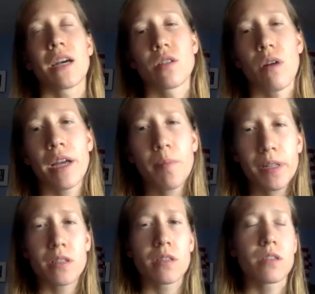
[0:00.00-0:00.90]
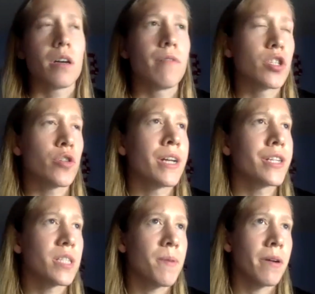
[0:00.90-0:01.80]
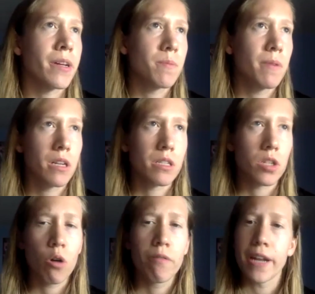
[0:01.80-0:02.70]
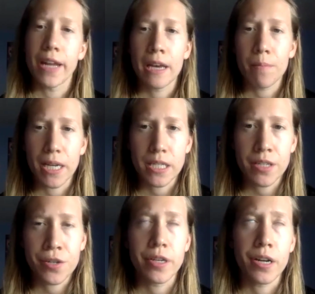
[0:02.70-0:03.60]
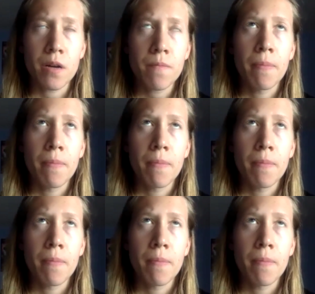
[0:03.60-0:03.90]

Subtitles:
So I had a bit of a strange experience because COVID hit my senior year